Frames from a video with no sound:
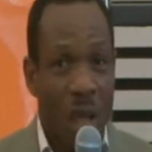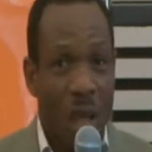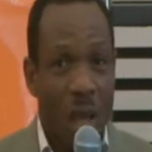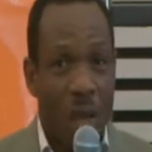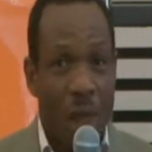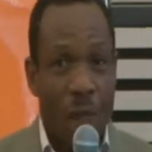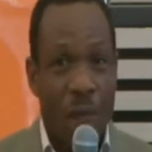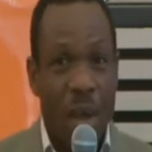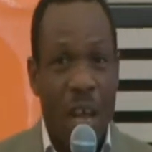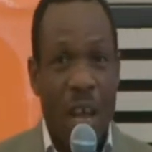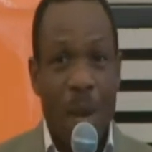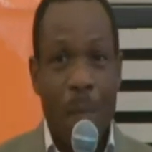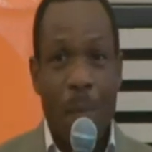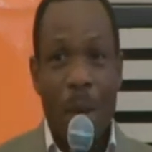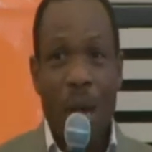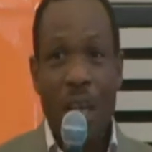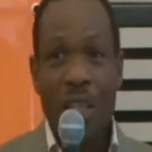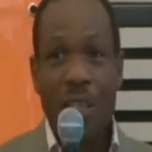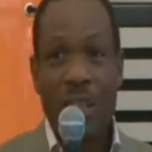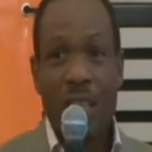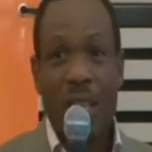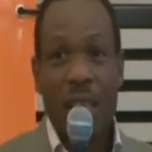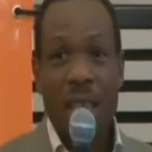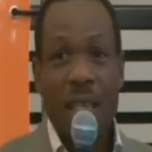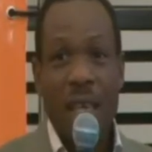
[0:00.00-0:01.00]
very much
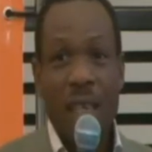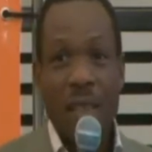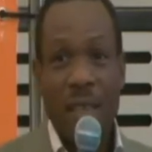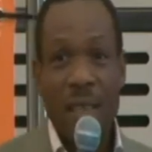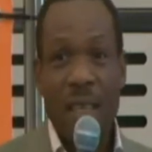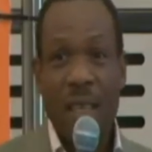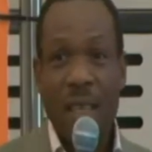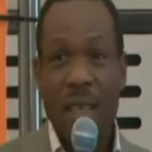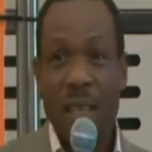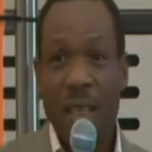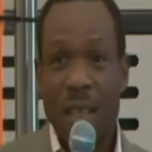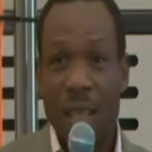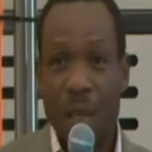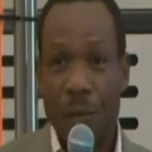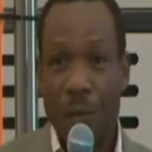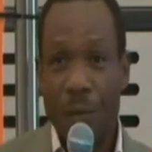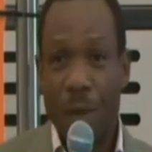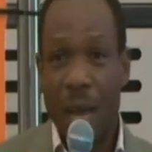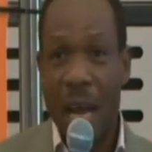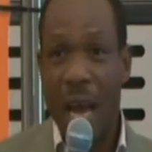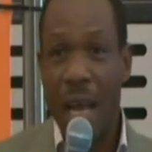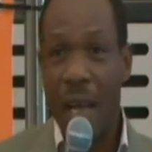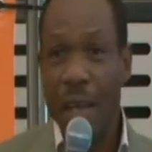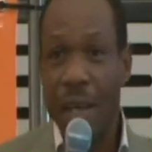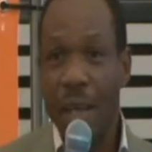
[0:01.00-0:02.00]
gender sensitive,
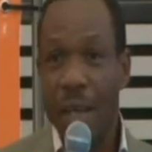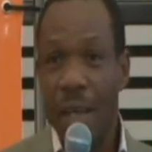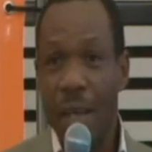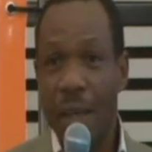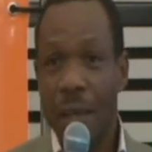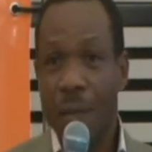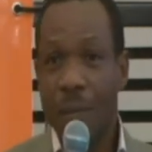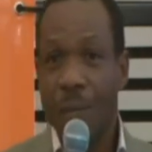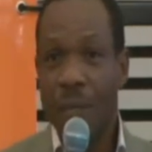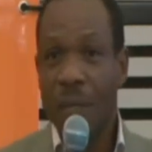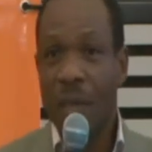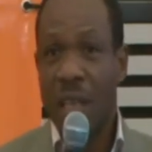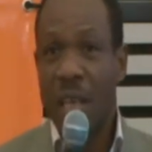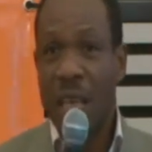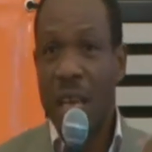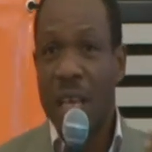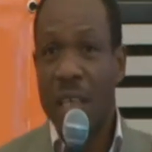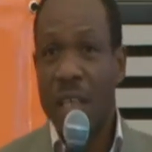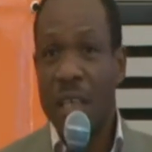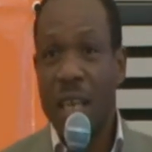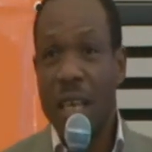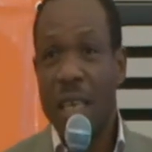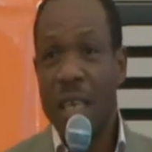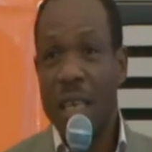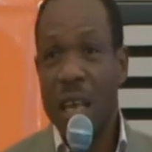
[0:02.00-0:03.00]
i.e., a
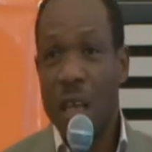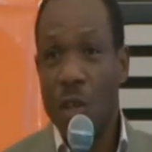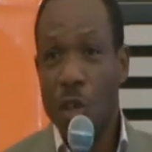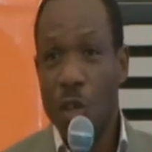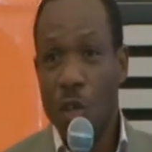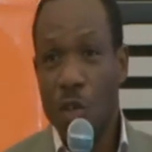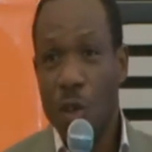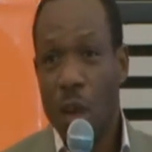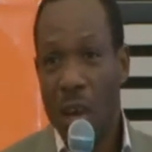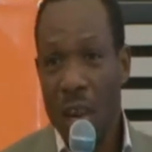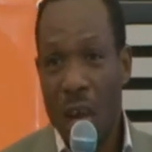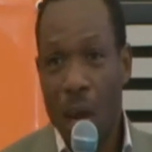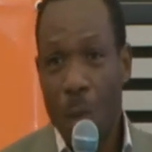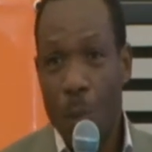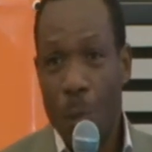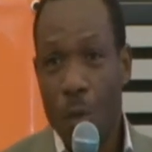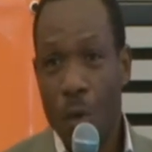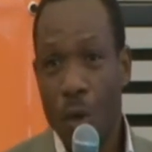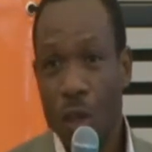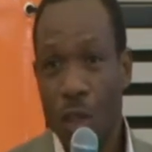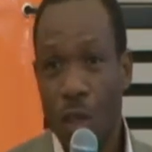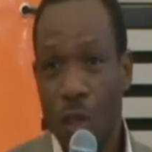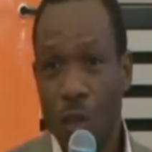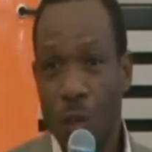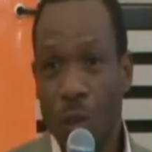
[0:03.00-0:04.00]
gender neutral
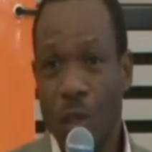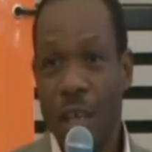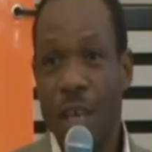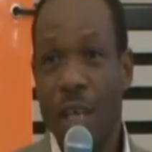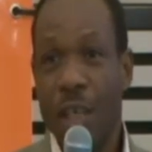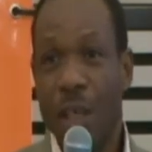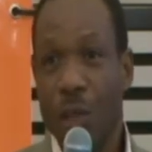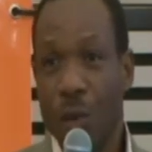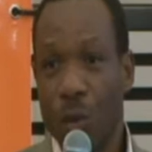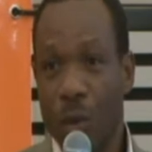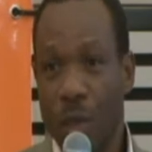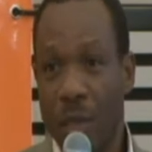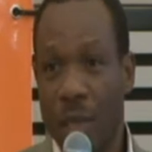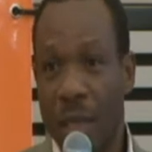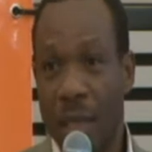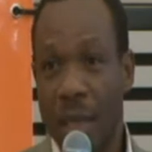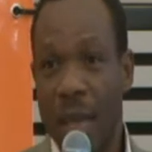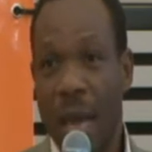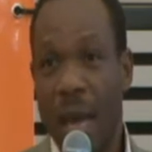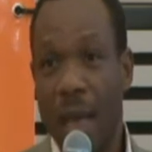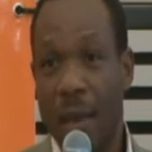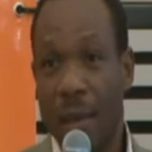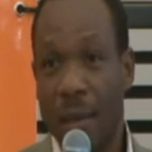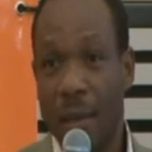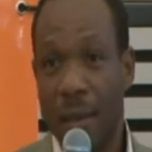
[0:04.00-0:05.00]
approach to issues in
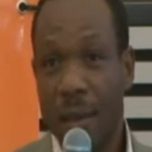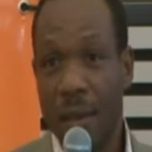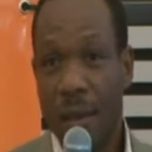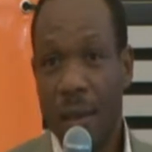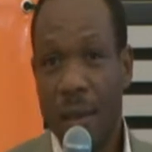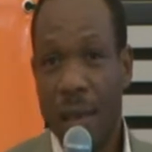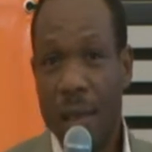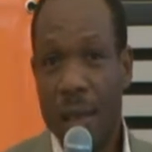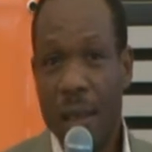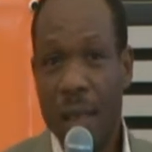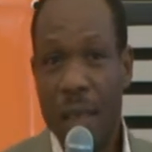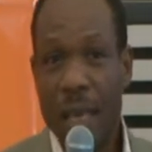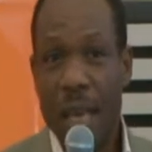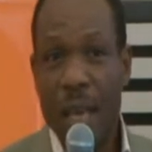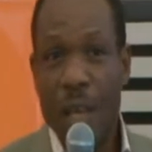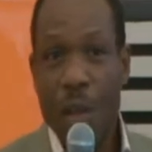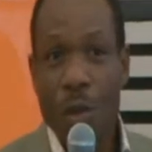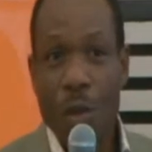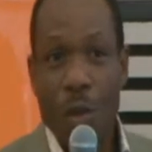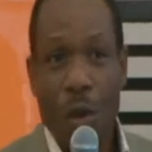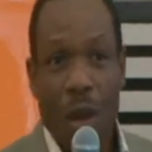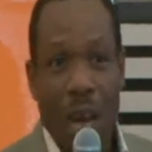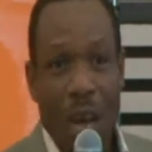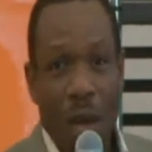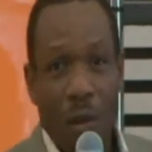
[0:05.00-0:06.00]
land, then
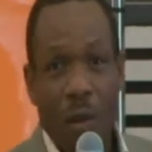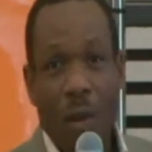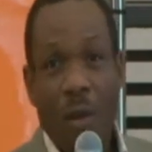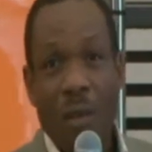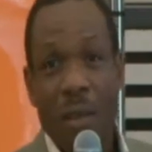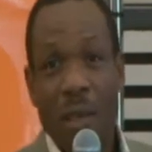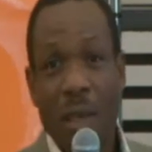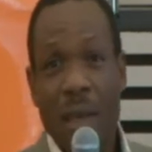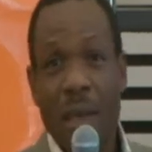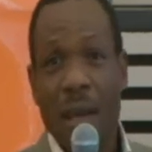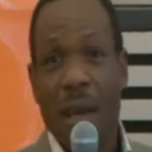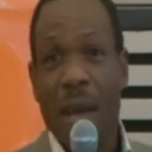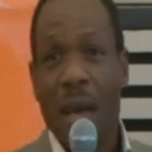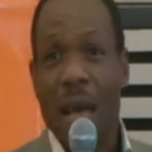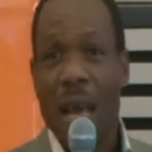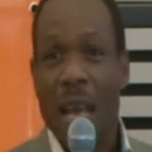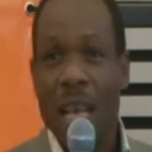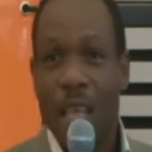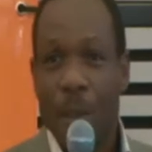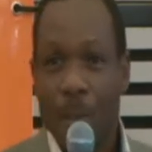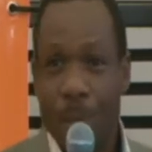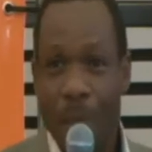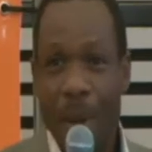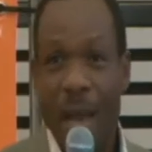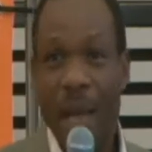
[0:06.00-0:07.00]
you cannot
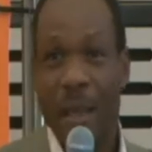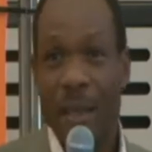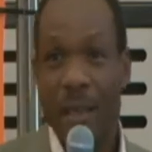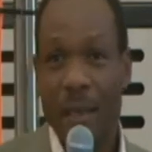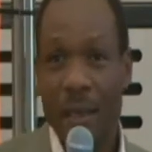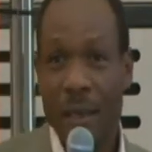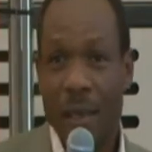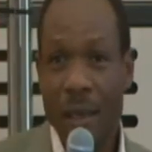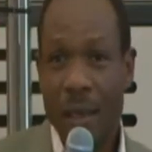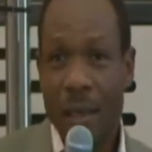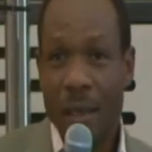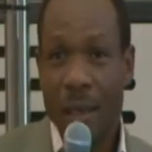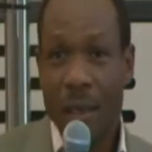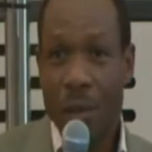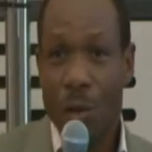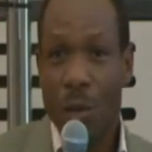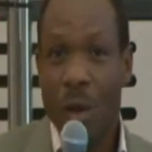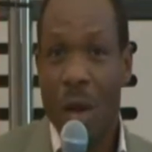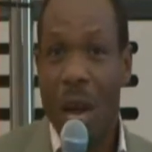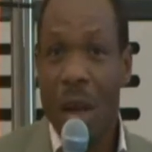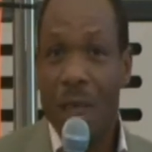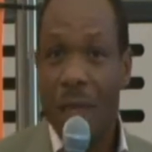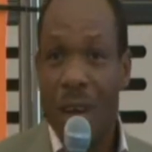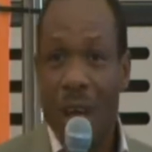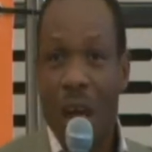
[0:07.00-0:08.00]
expect to
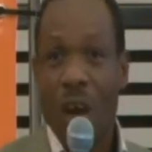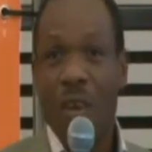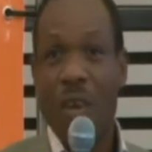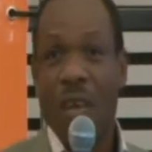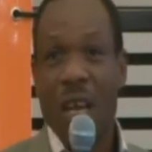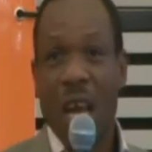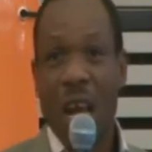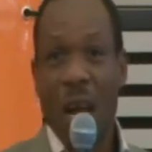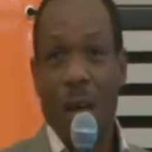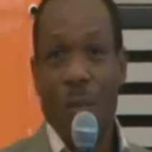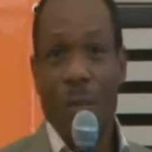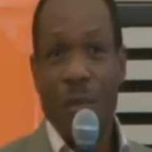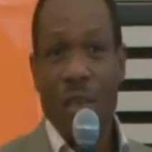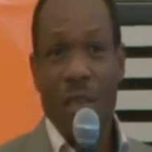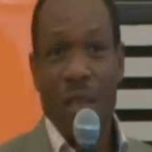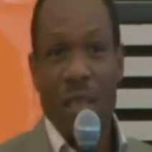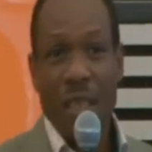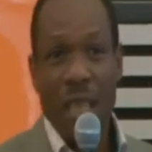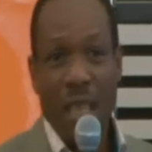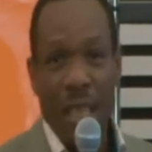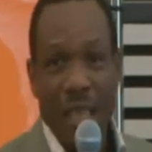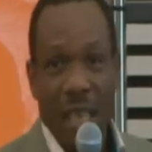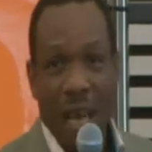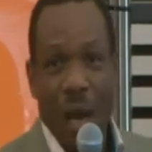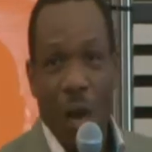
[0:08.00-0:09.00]
have outcomes
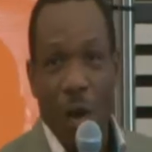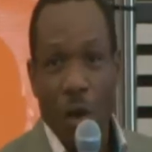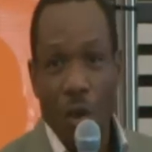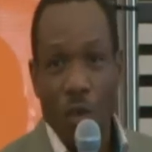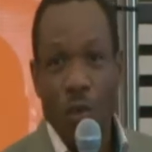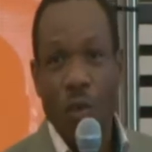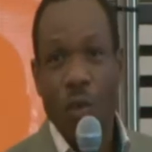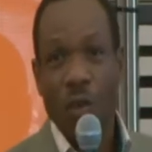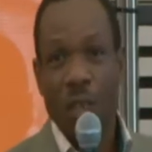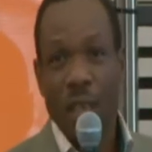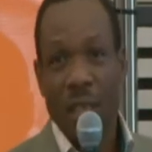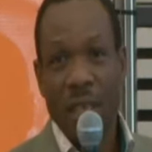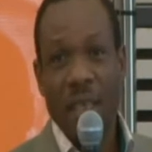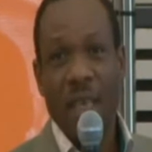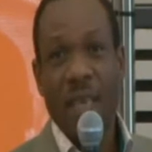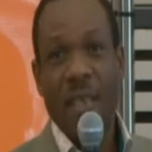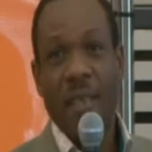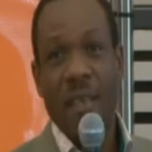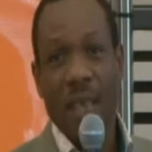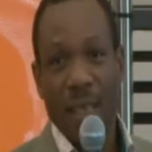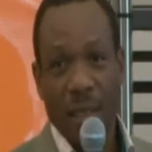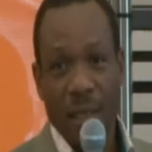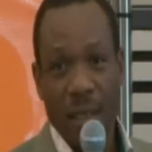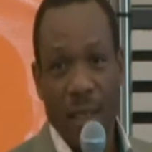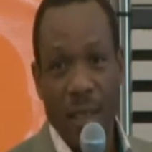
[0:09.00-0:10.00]
that are also gender
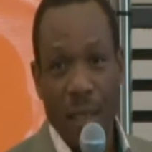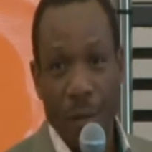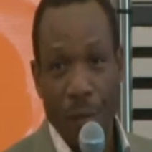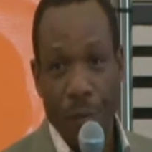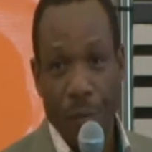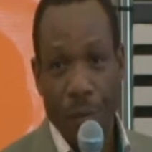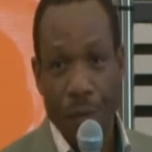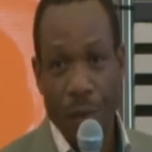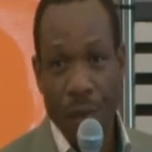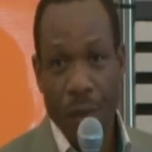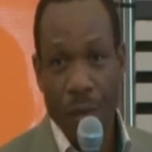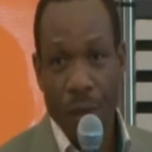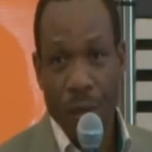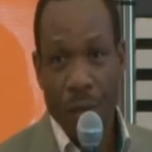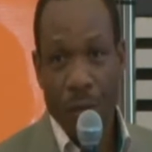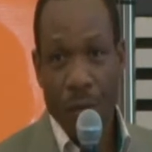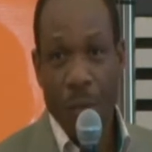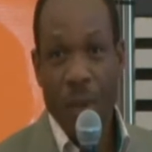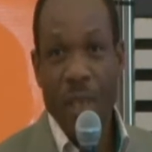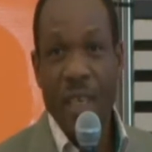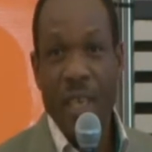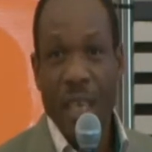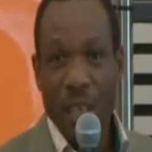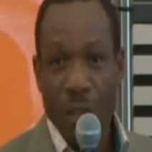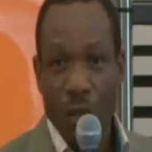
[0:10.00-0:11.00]
sensitive,
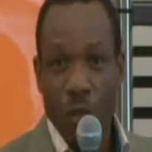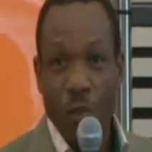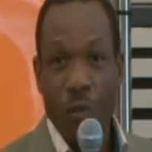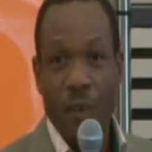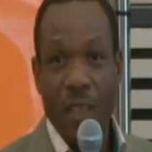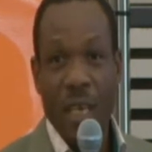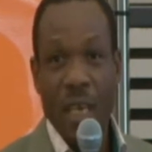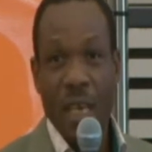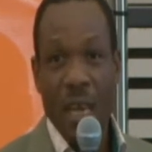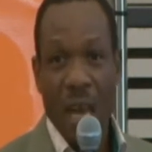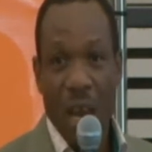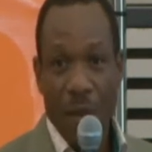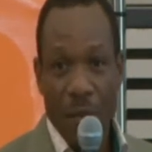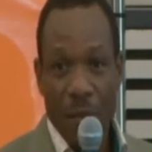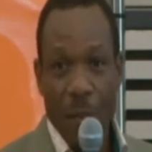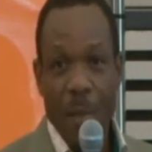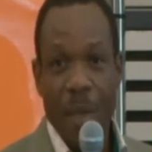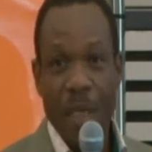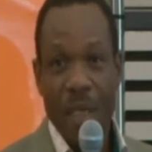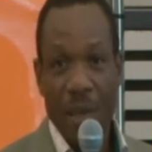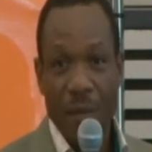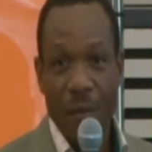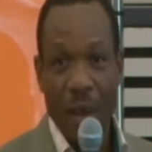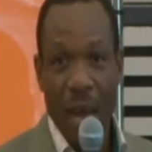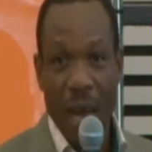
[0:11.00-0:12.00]
we need to take
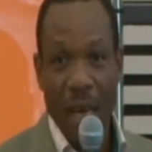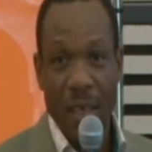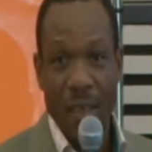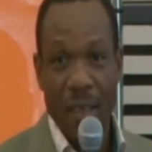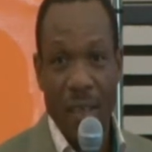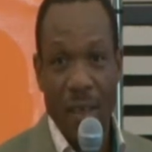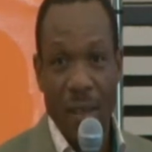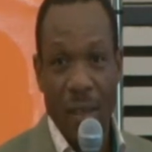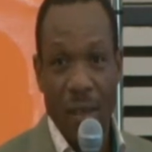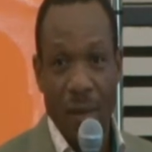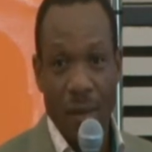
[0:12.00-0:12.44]
affirmative action.